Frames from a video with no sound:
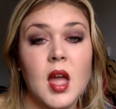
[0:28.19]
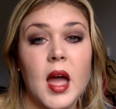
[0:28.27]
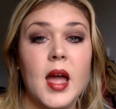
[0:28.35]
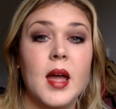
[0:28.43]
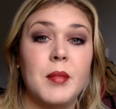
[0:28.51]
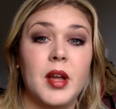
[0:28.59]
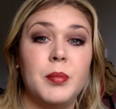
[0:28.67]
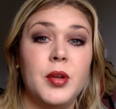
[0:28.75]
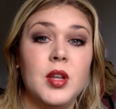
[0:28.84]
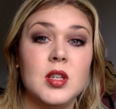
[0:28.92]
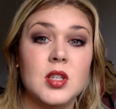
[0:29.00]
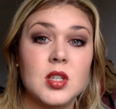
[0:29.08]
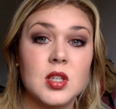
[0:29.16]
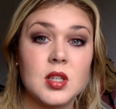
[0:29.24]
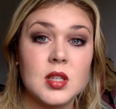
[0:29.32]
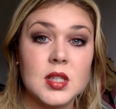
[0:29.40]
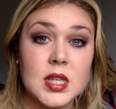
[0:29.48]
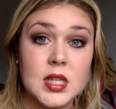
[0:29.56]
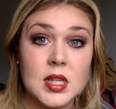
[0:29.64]
I'll put
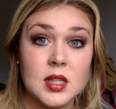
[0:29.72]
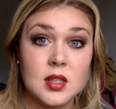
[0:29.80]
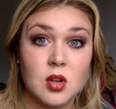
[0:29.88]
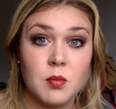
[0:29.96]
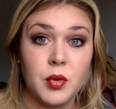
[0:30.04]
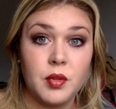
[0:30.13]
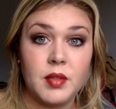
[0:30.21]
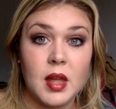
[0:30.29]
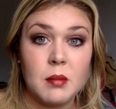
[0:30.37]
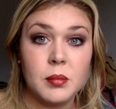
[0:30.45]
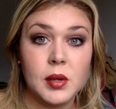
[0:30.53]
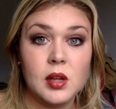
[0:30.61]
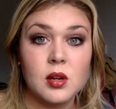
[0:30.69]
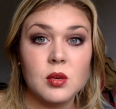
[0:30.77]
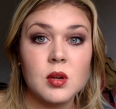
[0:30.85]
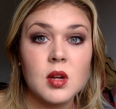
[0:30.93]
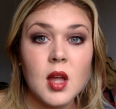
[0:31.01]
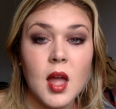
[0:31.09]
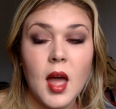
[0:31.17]
details on both of them below.
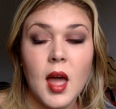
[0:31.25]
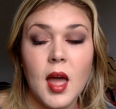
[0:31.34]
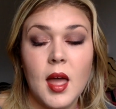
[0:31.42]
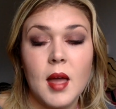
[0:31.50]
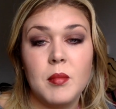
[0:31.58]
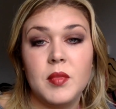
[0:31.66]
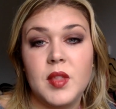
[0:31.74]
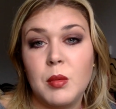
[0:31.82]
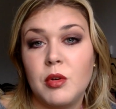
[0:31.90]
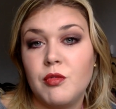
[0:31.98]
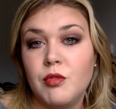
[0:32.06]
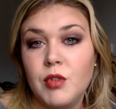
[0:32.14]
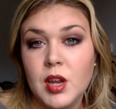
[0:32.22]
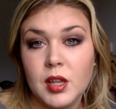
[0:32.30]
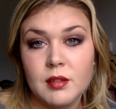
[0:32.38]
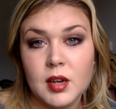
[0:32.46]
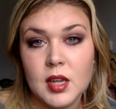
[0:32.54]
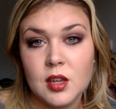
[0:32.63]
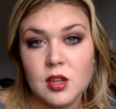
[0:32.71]
They were really,
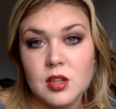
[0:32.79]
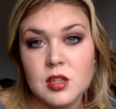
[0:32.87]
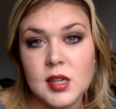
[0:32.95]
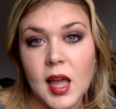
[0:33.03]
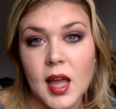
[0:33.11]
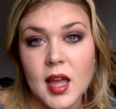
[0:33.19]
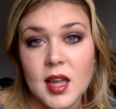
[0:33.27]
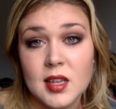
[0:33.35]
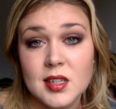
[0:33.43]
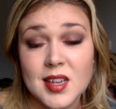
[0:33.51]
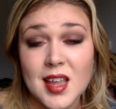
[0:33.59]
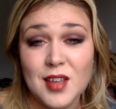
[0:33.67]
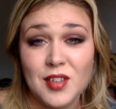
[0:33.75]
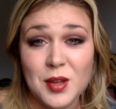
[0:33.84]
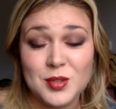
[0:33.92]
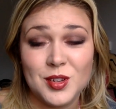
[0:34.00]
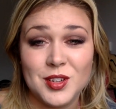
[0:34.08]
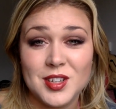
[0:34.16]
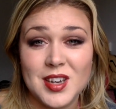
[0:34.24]
really good, and if I was
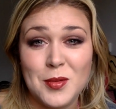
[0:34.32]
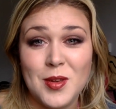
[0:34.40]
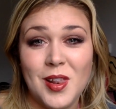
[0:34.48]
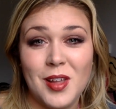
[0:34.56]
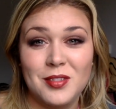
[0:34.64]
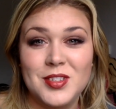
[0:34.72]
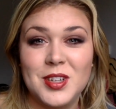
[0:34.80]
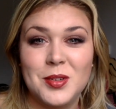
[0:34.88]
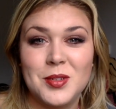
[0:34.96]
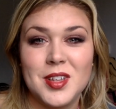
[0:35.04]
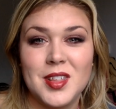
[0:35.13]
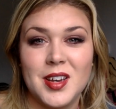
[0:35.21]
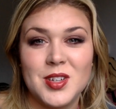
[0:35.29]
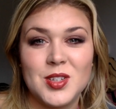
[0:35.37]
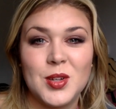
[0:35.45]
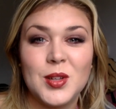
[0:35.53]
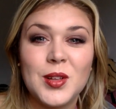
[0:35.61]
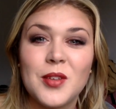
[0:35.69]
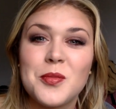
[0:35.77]
in London, I would love to go to their
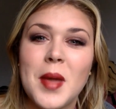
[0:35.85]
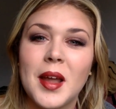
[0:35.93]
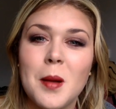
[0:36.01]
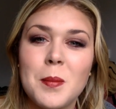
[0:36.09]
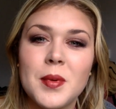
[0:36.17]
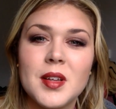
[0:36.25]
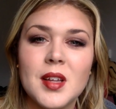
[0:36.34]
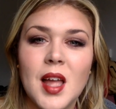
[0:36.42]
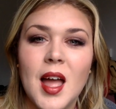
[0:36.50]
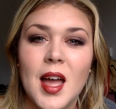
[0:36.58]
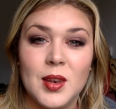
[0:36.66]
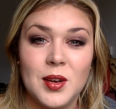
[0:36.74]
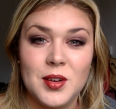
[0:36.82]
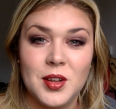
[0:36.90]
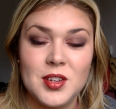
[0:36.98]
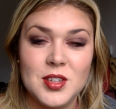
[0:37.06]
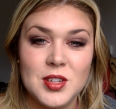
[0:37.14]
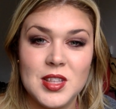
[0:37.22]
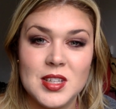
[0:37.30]
school of makeup and learn how to
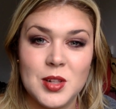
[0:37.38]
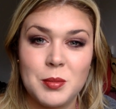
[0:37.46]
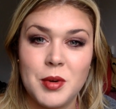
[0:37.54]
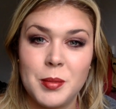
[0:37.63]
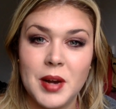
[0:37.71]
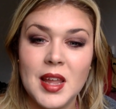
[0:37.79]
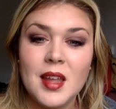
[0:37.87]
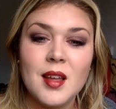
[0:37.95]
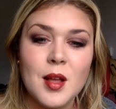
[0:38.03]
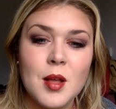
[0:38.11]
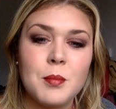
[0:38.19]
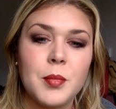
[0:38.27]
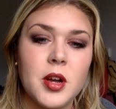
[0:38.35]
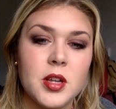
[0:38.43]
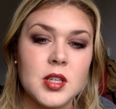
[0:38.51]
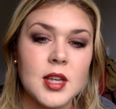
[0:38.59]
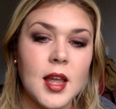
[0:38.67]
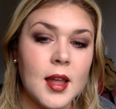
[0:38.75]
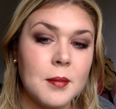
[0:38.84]
do this all properly. But
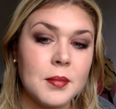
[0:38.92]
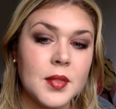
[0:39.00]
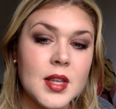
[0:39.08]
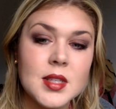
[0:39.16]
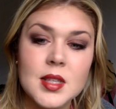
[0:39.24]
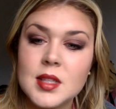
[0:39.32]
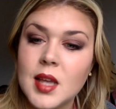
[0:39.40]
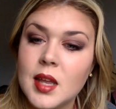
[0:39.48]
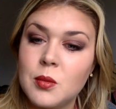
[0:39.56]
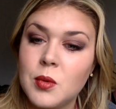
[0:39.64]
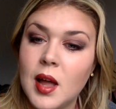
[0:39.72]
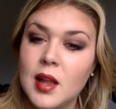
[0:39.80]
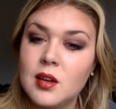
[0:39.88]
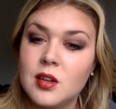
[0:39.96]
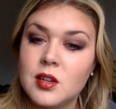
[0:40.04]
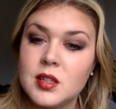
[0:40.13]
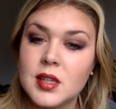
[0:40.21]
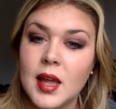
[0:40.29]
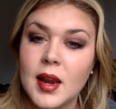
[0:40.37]
this is kind of what I
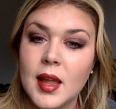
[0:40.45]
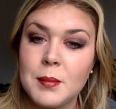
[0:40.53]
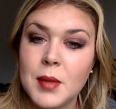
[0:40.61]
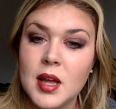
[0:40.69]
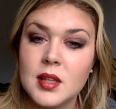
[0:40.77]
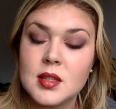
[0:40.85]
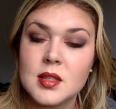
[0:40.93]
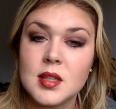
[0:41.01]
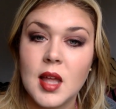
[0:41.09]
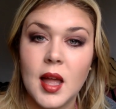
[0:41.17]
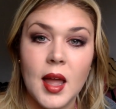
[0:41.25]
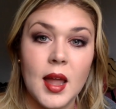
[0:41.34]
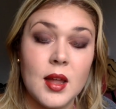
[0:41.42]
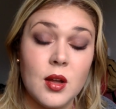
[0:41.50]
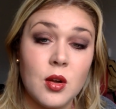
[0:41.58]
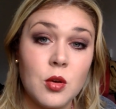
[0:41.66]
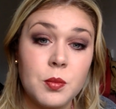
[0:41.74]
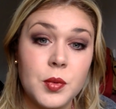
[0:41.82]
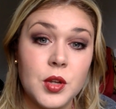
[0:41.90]
learned at IMATS. I
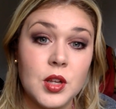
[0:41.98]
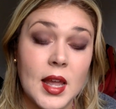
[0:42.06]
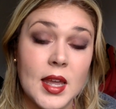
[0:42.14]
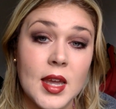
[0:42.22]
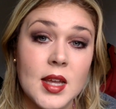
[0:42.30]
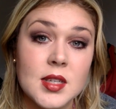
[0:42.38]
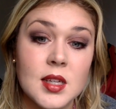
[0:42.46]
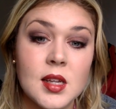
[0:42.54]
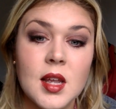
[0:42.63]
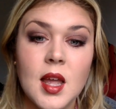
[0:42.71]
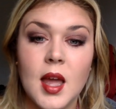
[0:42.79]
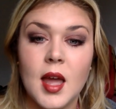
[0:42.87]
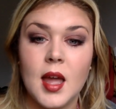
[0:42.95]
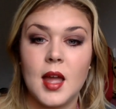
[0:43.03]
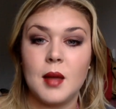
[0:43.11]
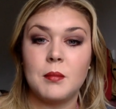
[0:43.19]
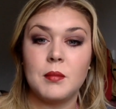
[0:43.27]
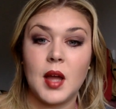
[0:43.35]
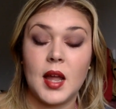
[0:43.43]
hope you like it.
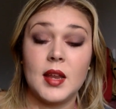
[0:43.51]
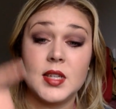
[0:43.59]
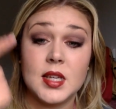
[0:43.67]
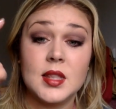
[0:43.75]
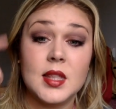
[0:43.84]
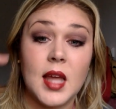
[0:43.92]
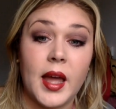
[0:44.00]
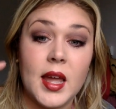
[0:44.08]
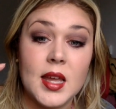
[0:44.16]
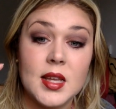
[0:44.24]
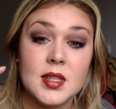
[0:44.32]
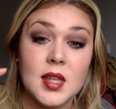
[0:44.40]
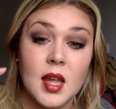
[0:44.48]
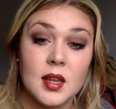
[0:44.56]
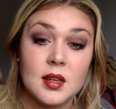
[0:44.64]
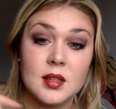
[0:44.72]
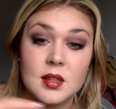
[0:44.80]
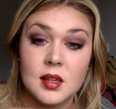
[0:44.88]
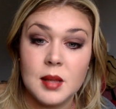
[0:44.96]
I did the eyes
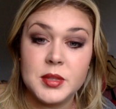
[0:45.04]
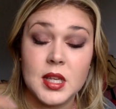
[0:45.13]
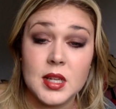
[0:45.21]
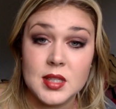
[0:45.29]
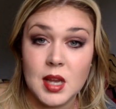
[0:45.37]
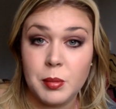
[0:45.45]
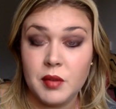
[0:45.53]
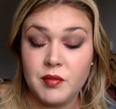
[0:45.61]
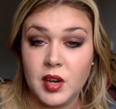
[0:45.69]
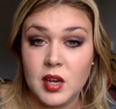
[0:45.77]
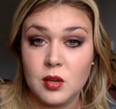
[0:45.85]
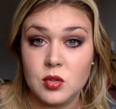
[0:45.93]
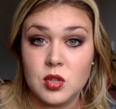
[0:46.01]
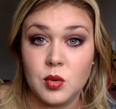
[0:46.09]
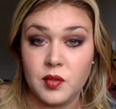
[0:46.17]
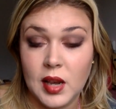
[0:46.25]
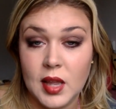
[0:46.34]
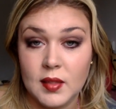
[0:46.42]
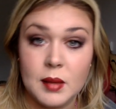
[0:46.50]
and lips in a separate video, so if
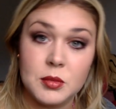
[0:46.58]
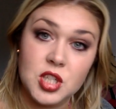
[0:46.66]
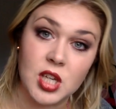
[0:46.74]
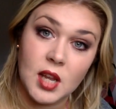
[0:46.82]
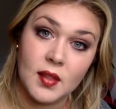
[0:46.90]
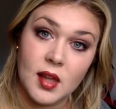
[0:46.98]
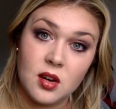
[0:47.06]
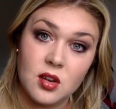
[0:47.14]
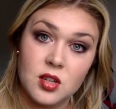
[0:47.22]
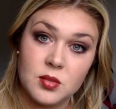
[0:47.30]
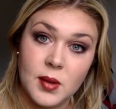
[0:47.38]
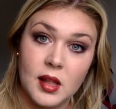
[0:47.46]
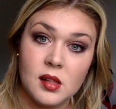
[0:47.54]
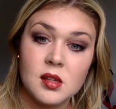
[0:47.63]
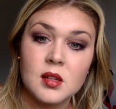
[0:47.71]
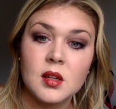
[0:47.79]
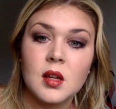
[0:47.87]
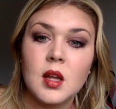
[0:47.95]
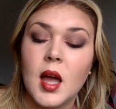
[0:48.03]
you like them, check that out as well.
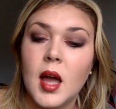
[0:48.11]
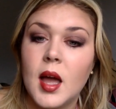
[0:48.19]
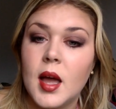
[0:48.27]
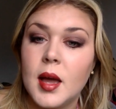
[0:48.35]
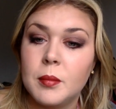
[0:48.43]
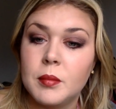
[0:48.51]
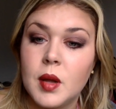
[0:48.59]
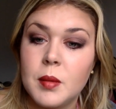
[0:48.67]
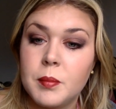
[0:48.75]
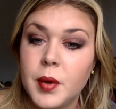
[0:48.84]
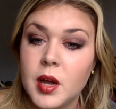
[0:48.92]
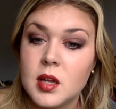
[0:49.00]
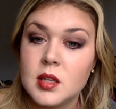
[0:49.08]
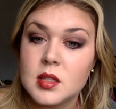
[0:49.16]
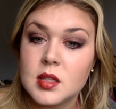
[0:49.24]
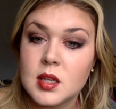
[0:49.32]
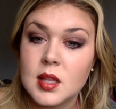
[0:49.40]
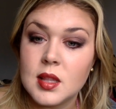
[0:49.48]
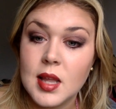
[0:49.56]
But
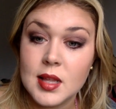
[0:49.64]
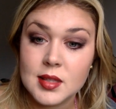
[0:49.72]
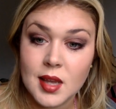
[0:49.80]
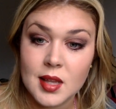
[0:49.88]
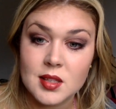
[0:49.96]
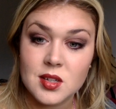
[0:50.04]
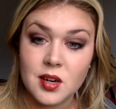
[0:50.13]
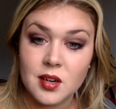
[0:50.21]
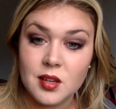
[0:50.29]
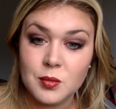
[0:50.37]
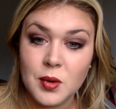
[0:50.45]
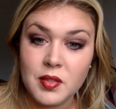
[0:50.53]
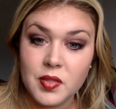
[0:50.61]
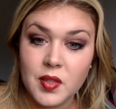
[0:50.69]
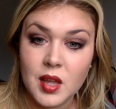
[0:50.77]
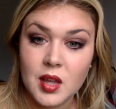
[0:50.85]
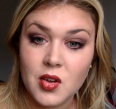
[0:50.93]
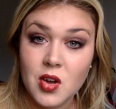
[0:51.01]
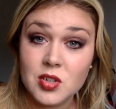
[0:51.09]
let's get started with
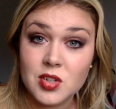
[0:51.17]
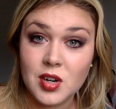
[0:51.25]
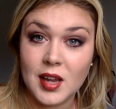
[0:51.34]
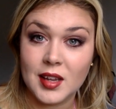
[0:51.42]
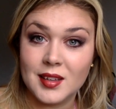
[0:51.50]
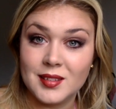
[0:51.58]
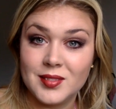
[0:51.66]
the contouring.